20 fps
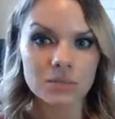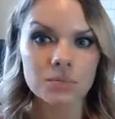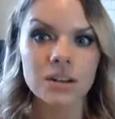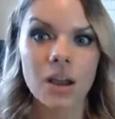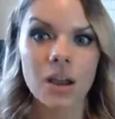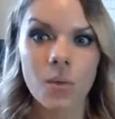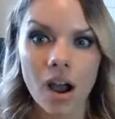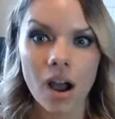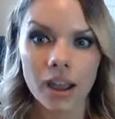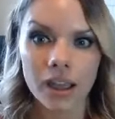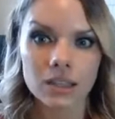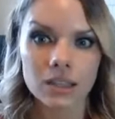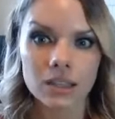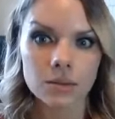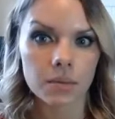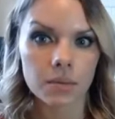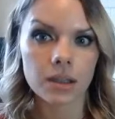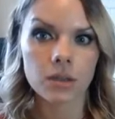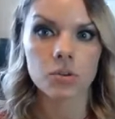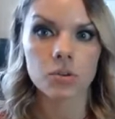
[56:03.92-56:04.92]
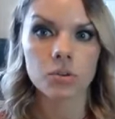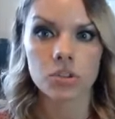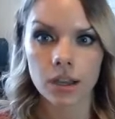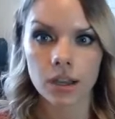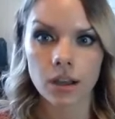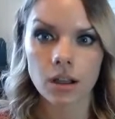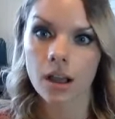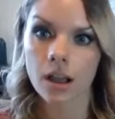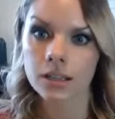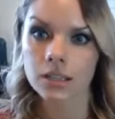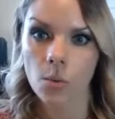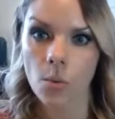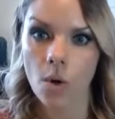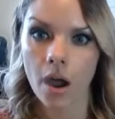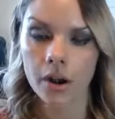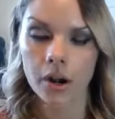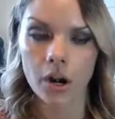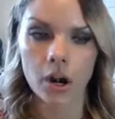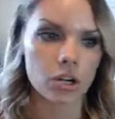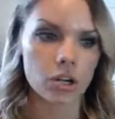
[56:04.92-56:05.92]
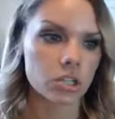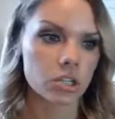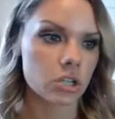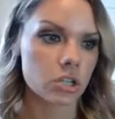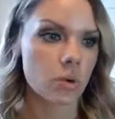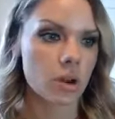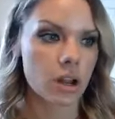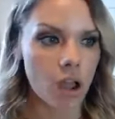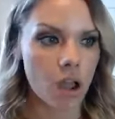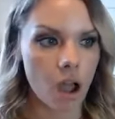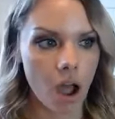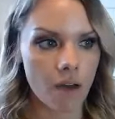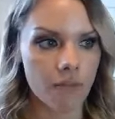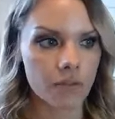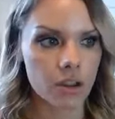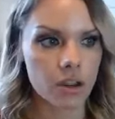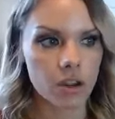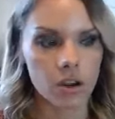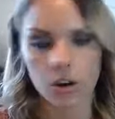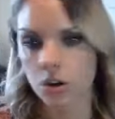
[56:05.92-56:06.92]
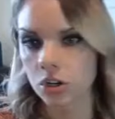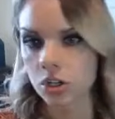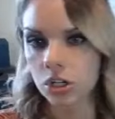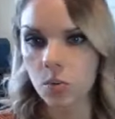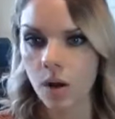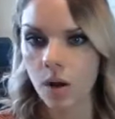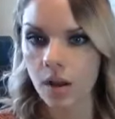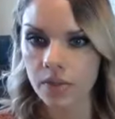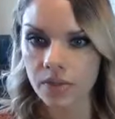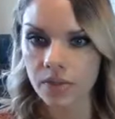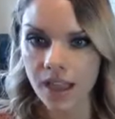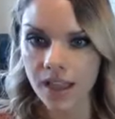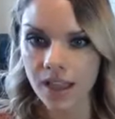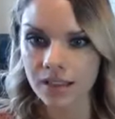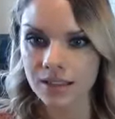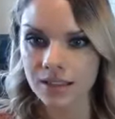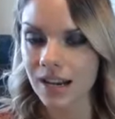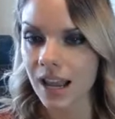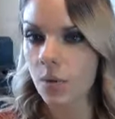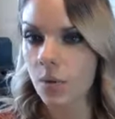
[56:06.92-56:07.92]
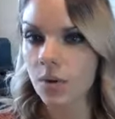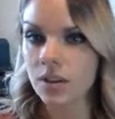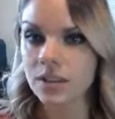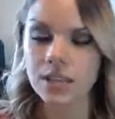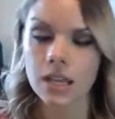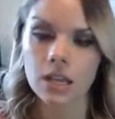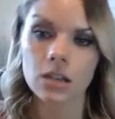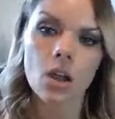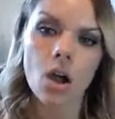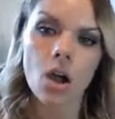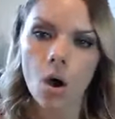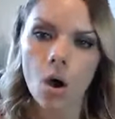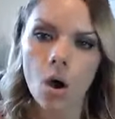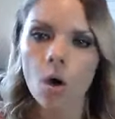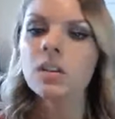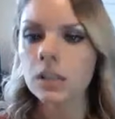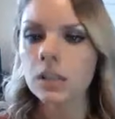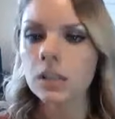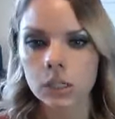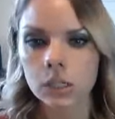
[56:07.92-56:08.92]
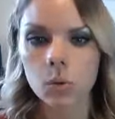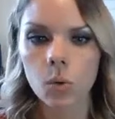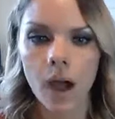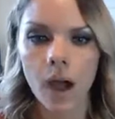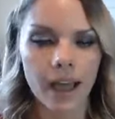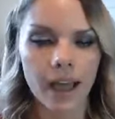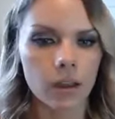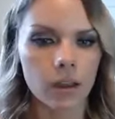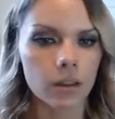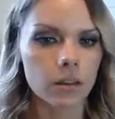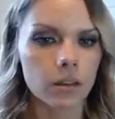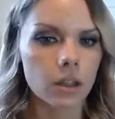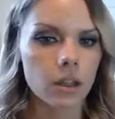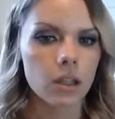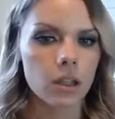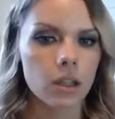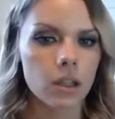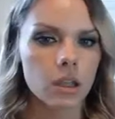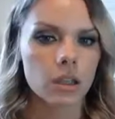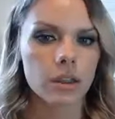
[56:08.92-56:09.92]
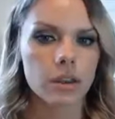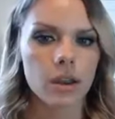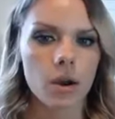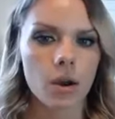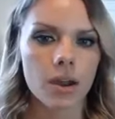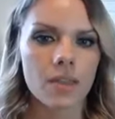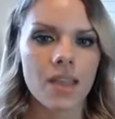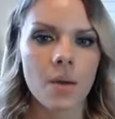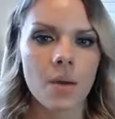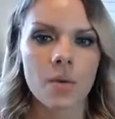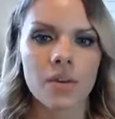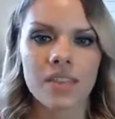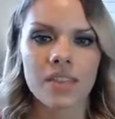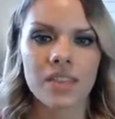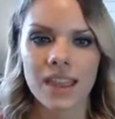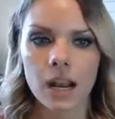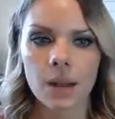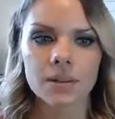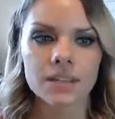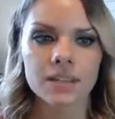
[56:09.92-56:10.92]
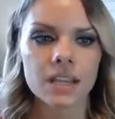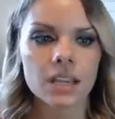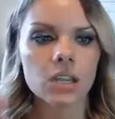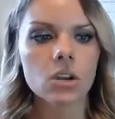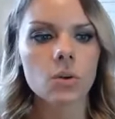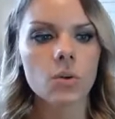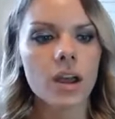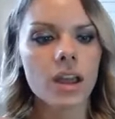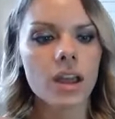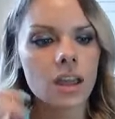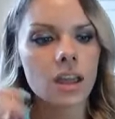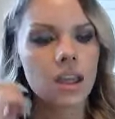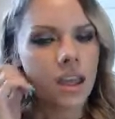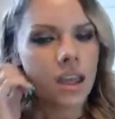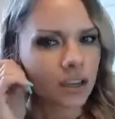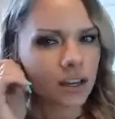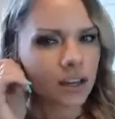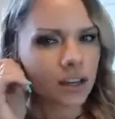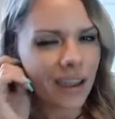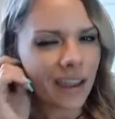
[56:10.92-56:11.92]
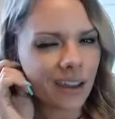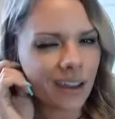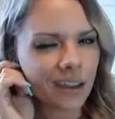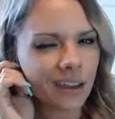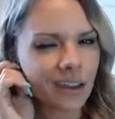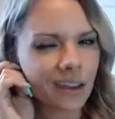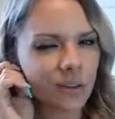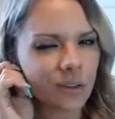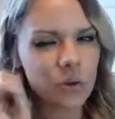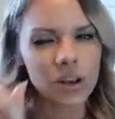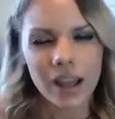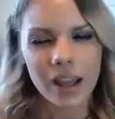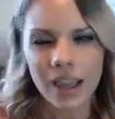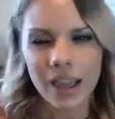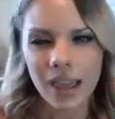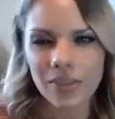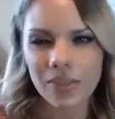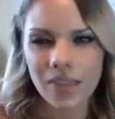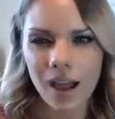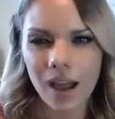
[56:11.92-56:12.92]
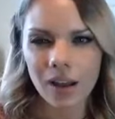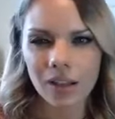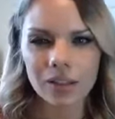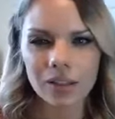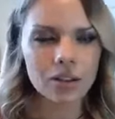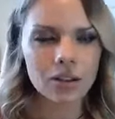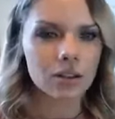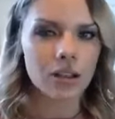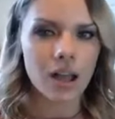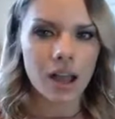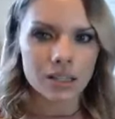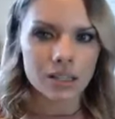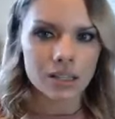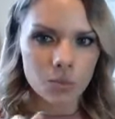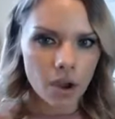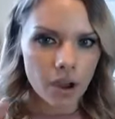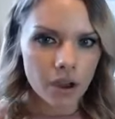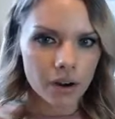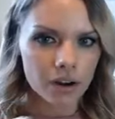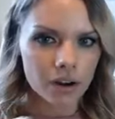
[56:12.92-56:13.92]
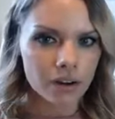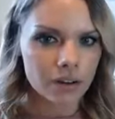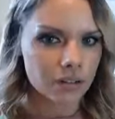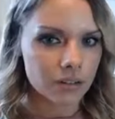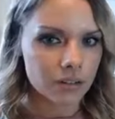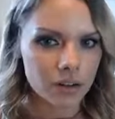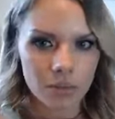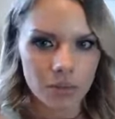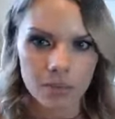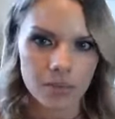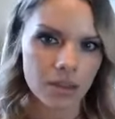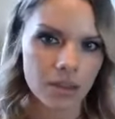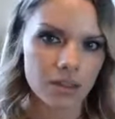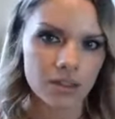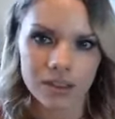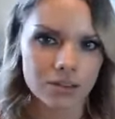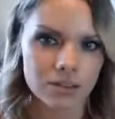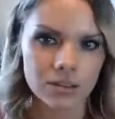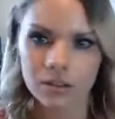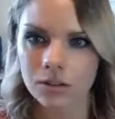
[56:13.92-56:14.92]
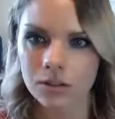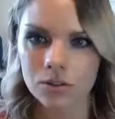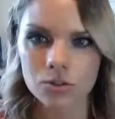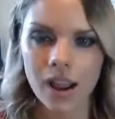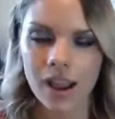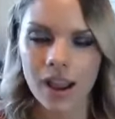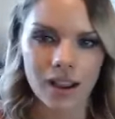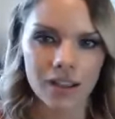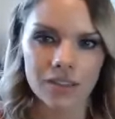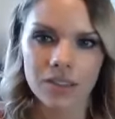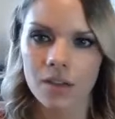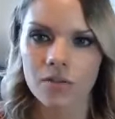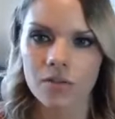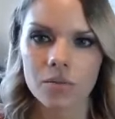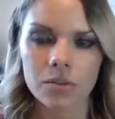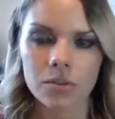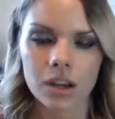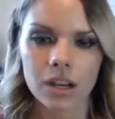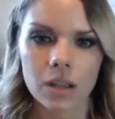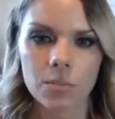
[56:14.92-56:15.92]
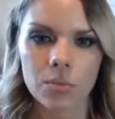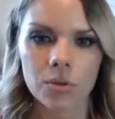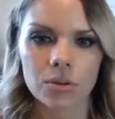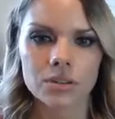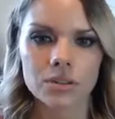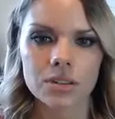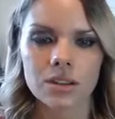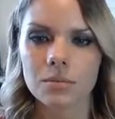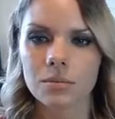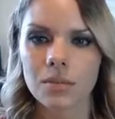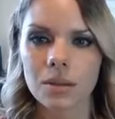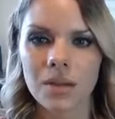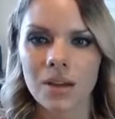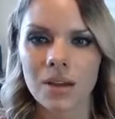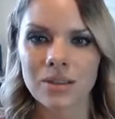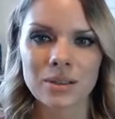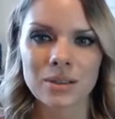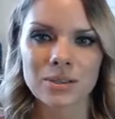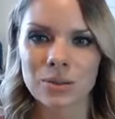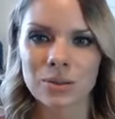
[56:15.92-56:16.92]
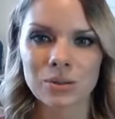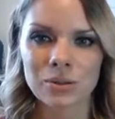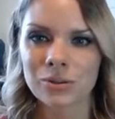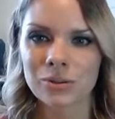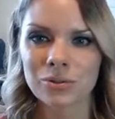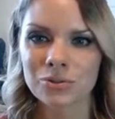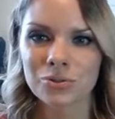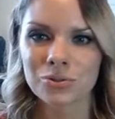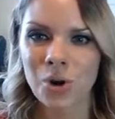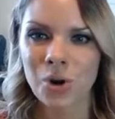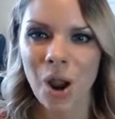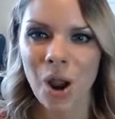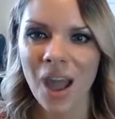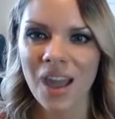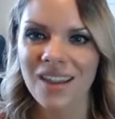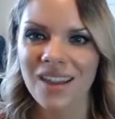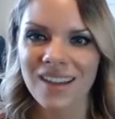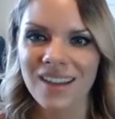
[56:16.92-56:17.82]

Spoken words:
I walk in, someone's like, would you like a glass of water, or do you want a coffee, or do you want this? And I always say no in a little while, and then when they get up and say, you know what, could I get that little glass of water? My mouth gets a little dry. I got that from Grady Polson. My mouth gets a little dry.